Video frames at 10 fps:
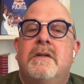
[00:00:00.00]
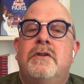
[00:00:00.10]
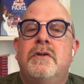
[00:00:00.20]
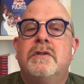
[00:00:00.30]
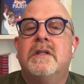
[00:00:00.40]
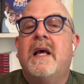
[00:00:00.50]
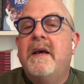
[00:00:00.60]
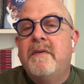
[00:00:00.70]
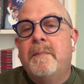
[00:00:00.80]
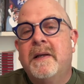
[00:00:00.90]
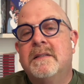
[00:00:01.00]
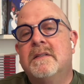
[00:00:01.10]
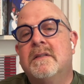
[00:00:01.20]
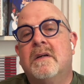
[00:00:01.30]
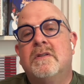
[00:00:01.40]
Due to the heavy
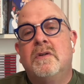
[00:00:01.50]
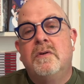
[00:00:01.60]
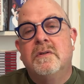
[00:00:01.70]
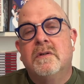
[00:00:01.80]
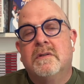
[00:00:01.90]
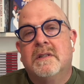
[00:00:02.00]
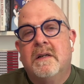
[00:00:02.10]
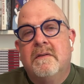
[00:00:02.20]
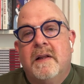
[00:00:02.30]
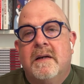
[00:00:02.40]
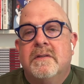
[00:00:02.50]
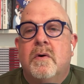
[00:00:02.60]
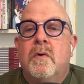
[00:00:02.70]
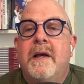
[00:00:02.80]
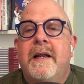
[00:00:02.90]
pesticides used on sunflowers,
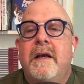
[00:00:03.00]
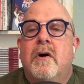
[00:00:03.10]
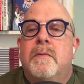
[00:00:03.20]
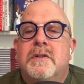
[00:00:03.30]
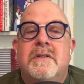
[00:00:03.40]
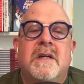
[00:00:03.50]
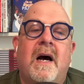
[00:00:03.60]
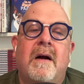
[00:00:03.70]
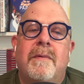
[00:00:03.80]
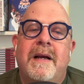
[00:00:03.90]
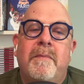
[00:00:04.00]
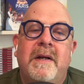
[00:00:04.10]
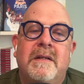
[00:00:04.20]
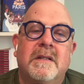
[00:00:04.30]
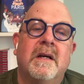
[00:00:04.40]
organic options are
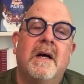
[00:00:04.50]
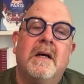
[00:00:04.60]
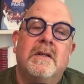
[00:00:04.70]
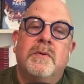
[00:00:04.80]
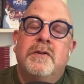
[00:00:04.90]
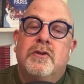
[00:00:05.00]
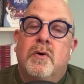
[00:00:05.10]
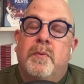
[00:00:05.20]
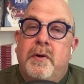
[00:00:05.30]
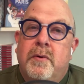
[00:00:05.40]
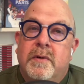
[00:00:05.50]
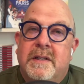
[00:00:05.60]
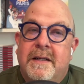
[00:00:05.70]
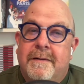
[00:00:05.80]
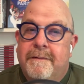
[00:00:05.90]
recommended to ensure
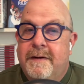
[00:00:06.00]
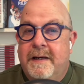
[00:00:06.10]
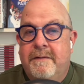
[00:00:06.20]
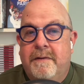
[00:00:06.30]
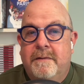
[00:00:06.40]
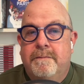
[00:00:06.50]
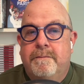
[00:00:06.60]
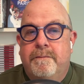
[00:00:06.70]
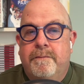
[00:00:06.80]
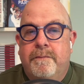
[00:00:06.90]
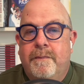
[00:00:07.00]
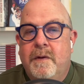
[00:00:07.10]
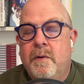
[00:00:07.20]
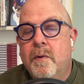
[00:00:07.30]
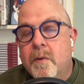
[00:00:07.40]
purity and flavour.
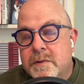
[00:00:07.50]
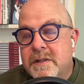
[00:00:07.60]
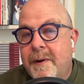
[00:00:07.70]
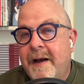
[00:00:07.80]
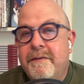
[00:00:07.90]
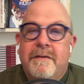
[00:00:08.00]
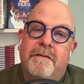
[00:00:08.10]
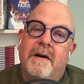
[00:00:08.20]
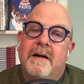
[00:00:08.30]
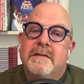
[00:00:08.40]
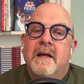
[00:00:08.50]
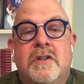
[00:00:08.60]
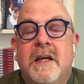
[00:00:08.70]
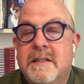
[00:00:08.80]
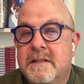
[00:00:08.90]
You also have in France
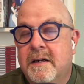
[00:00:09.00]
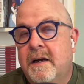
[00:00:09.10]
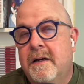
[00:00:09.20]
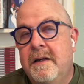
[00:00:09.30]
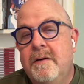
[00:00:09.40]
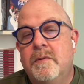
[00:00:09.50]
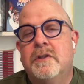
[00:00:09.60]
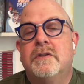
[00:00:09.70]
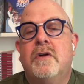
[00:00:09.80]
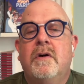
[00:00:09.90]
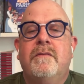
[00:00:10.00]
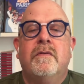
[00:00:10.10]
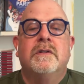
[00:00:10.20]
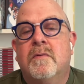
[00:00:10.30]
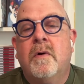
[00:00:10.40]
chestnut honey, which is known for
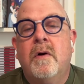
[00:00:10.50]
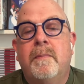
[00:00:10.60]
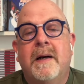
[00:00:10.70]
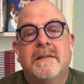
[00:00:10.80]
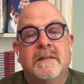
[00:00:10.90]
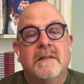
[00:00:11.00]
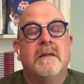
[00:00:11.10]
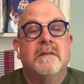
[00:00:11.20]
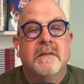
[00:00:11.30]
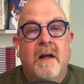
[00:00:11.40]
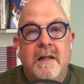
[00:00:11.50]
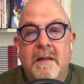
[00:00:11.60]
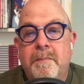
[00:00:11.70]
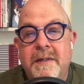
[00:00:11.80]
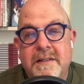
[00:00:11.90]
its robust, slightly
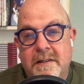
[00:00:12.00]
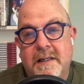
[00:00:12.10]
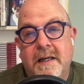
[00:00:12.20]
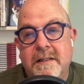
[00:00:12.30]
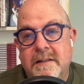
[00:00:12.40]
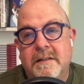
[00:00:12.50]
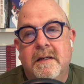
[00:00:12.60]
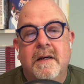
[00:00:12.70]
bitter taste.